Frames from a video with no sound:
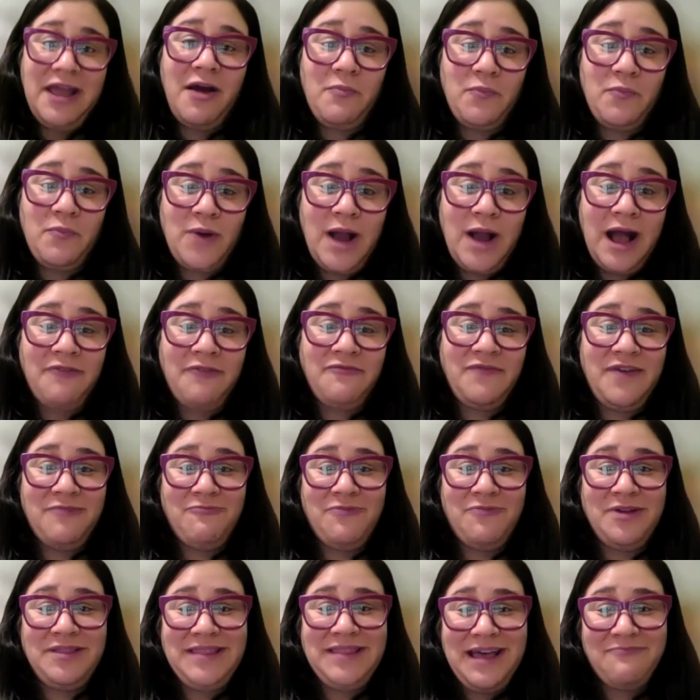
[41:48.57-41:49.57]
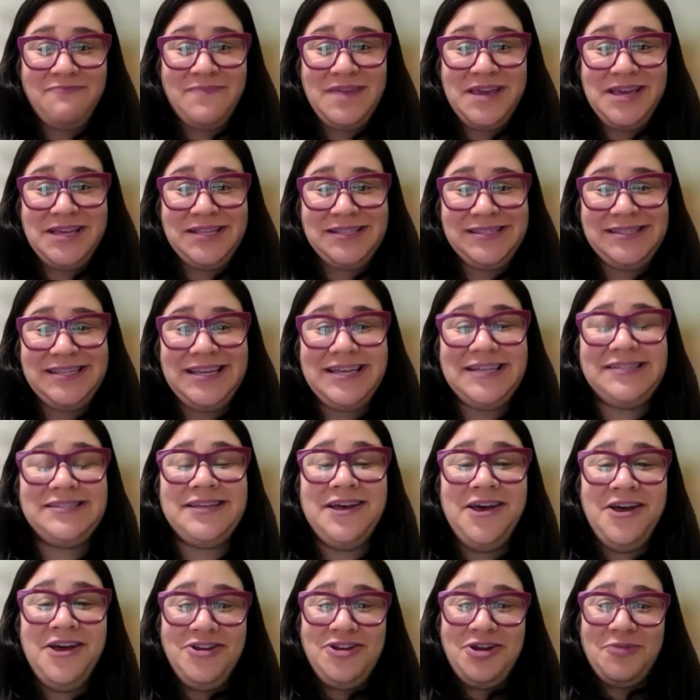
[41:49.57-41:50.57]
A profit. What that means is
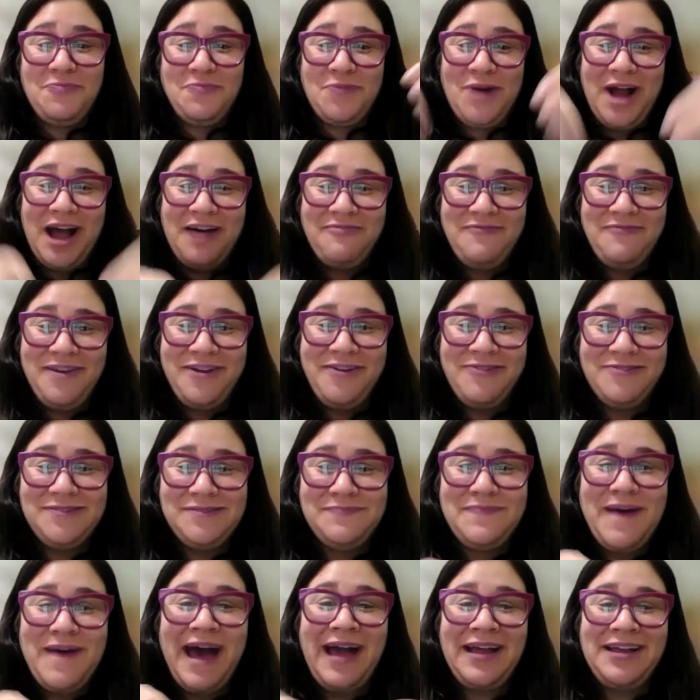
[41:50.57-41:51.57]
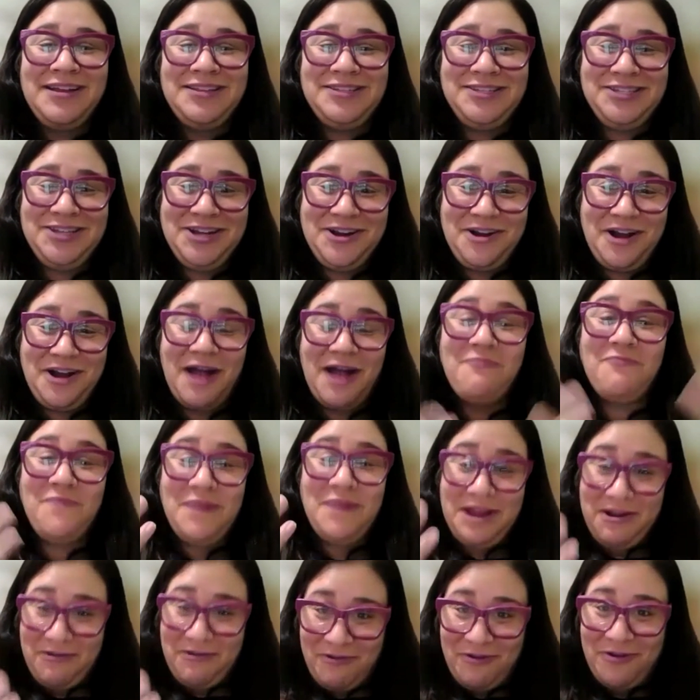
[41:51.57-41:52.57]
your profit goes back into your
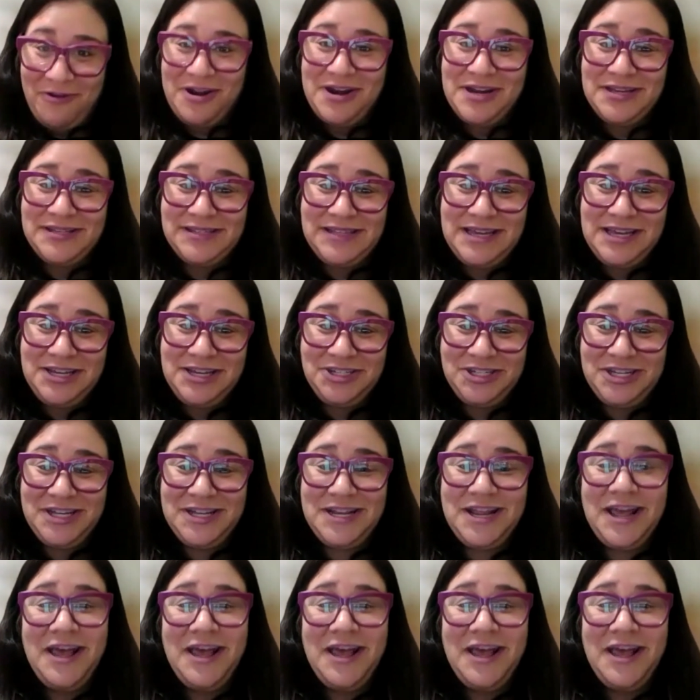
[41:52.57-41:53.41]
company or organization